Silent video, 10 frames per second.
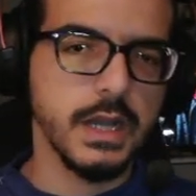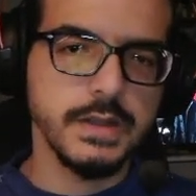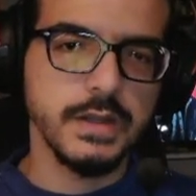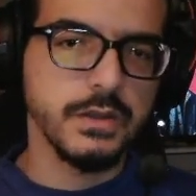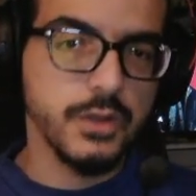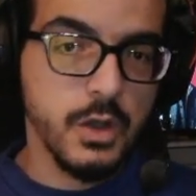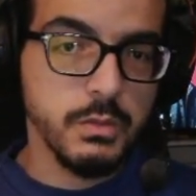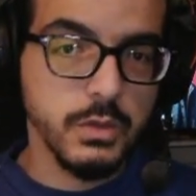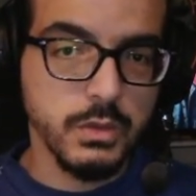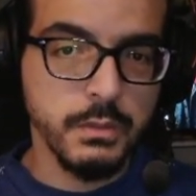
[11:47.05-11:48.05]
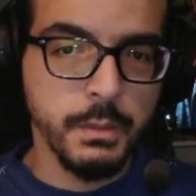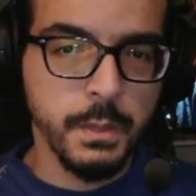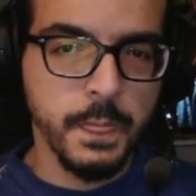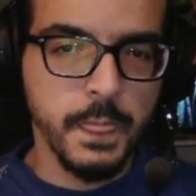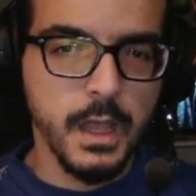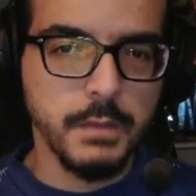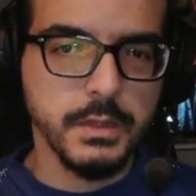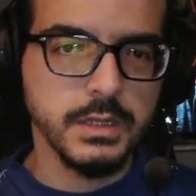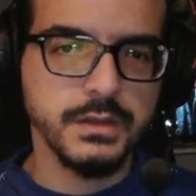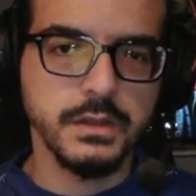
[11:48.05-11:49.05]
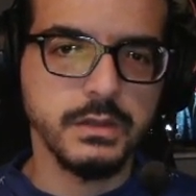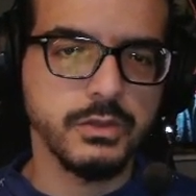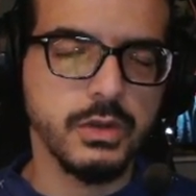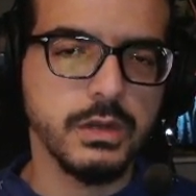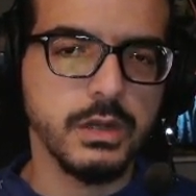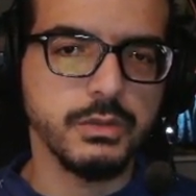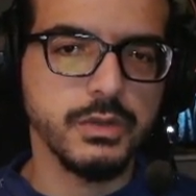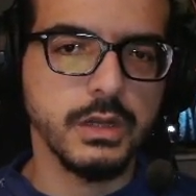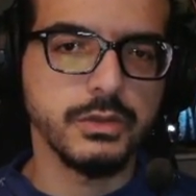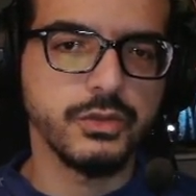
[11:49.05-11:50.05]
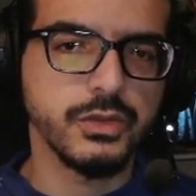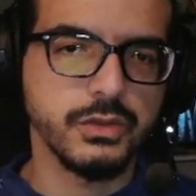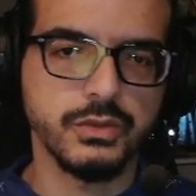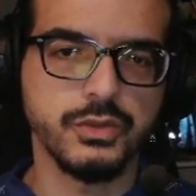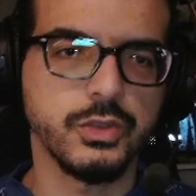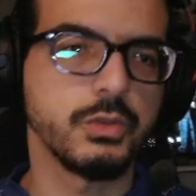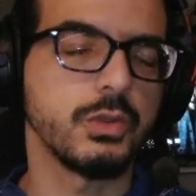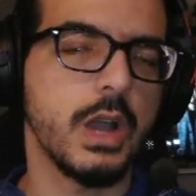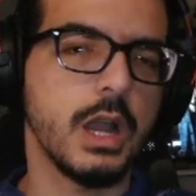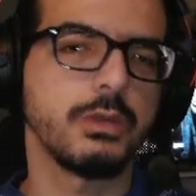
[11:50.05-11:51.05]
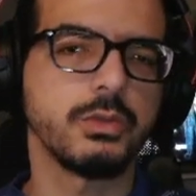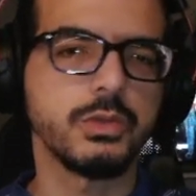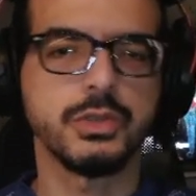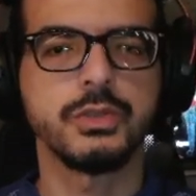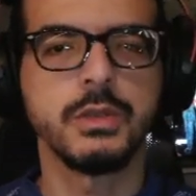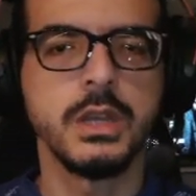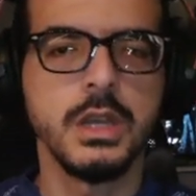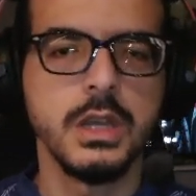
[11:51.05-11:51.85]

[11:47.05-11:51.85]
As an example, I'm gonna send the truck outside just to show you how it works.